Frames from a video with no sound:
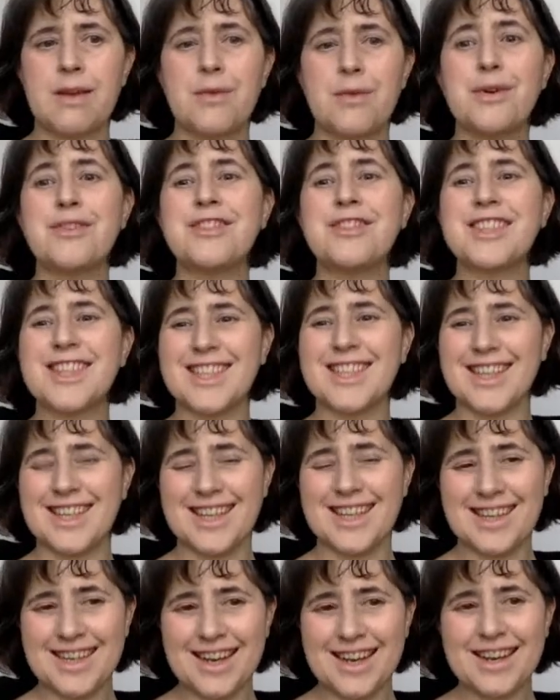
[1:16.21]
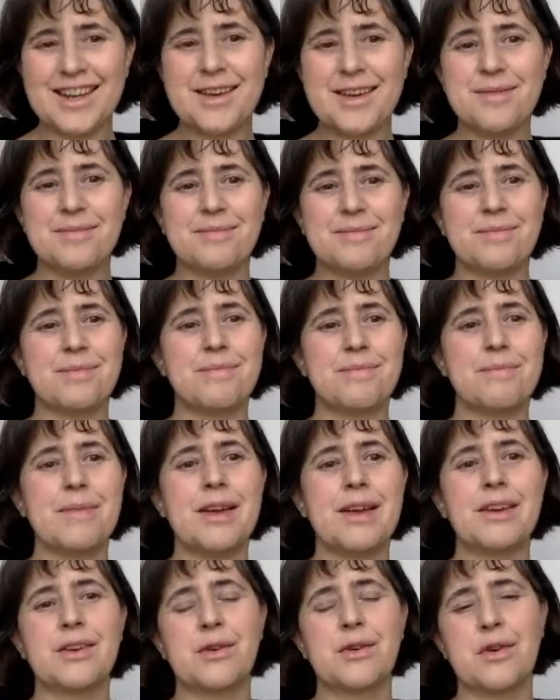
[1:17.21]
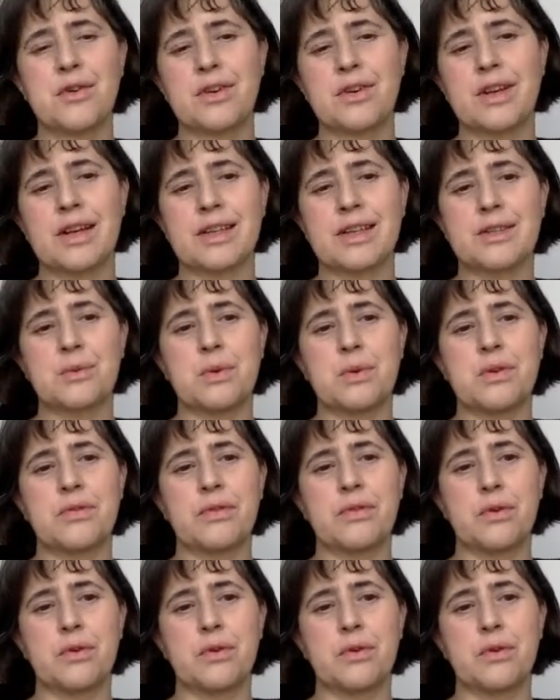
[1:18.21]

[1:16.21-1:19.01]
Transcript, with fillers: We visited Italy, made contacts with